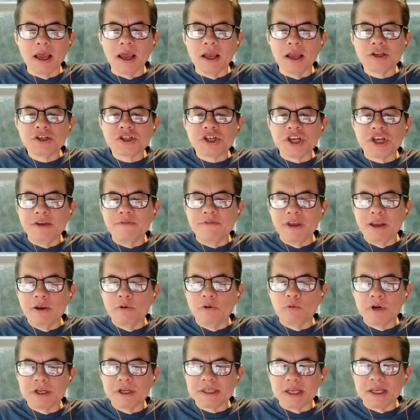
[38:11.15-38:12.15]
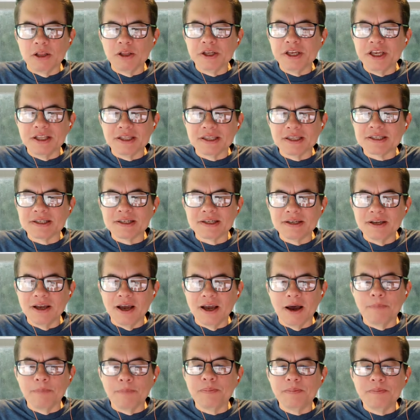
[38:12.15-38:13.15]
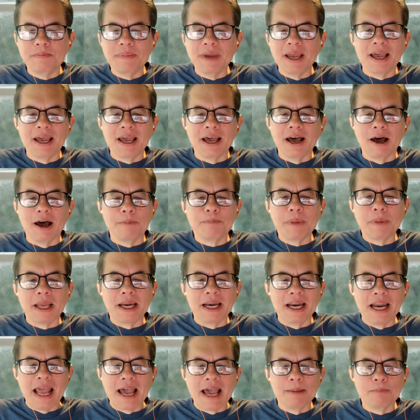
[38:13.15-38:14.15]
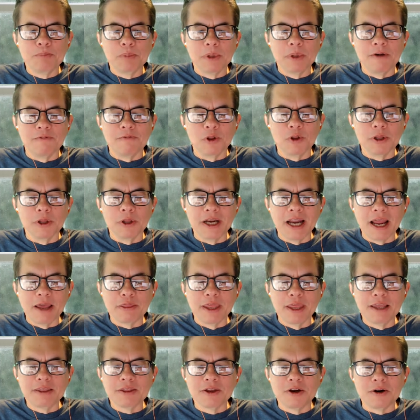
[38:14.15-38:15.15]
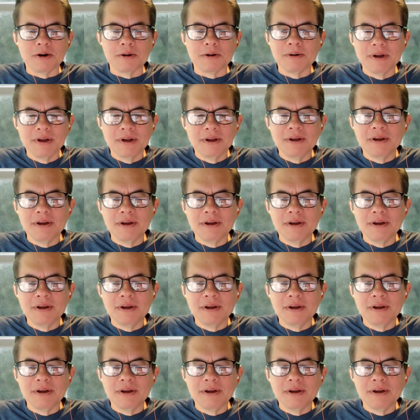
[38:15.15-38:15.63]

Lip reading: achieving resilience up at an app level. And I think they're